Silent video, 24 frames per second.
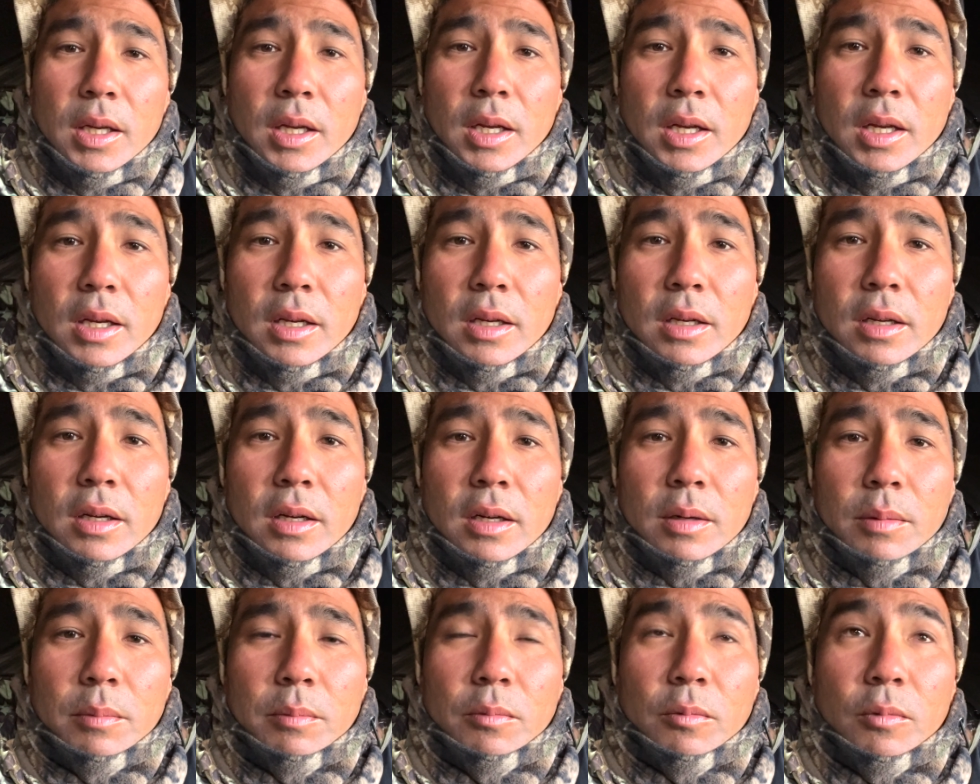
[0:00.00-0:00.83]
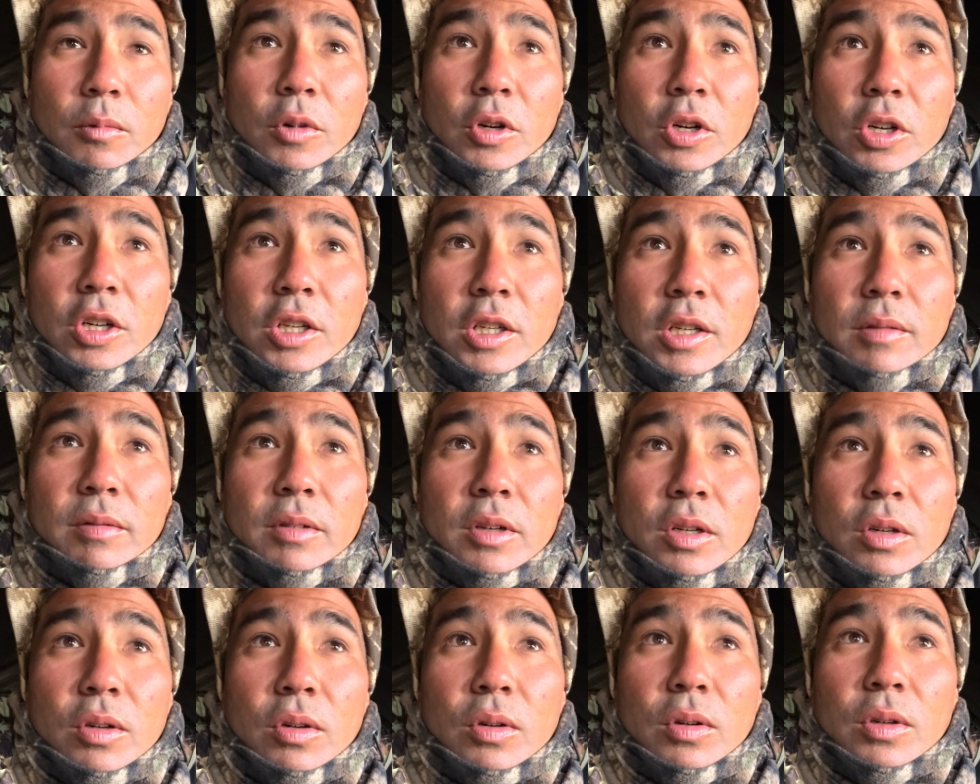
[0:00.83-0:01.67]
we're gonna give it
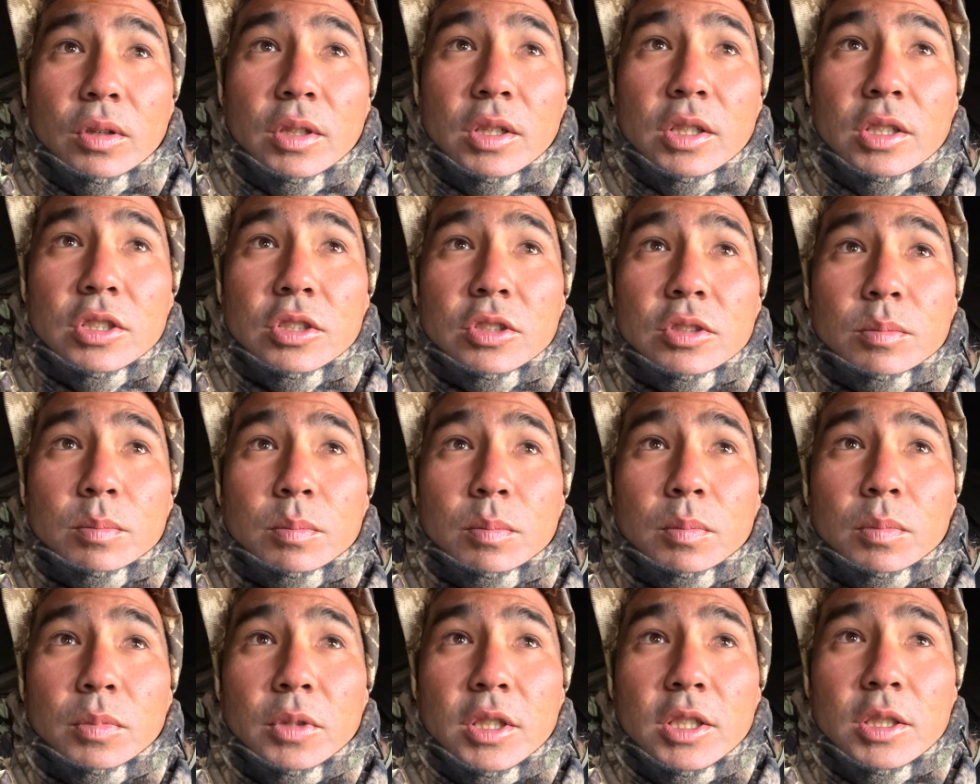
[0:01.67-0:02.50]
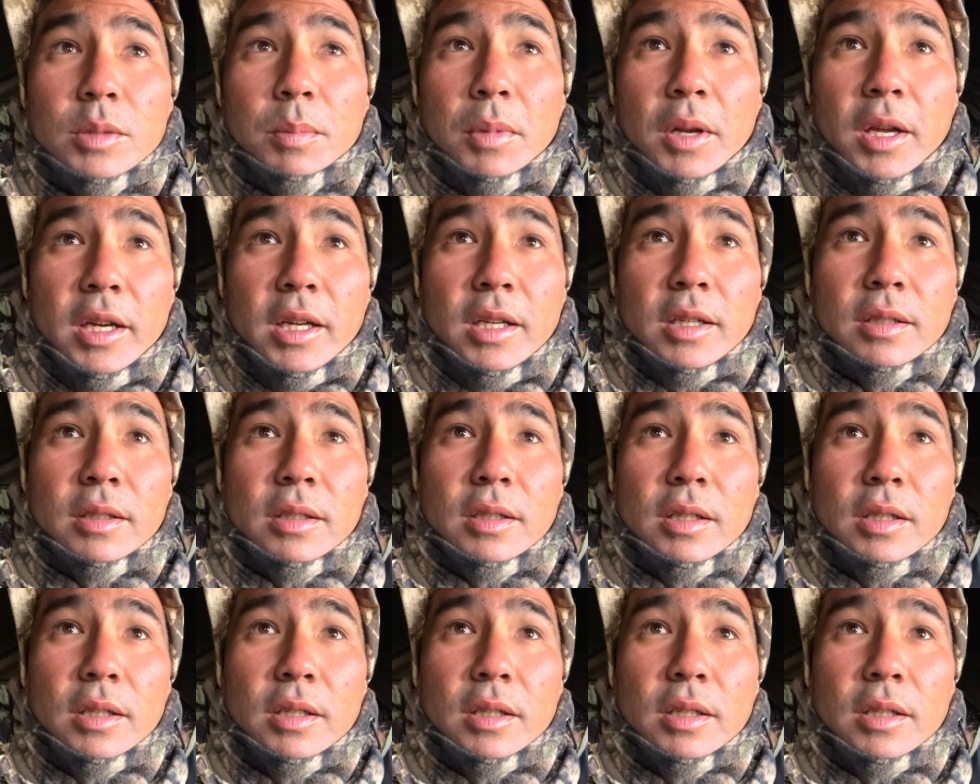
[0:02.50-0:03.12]
a go on this ground.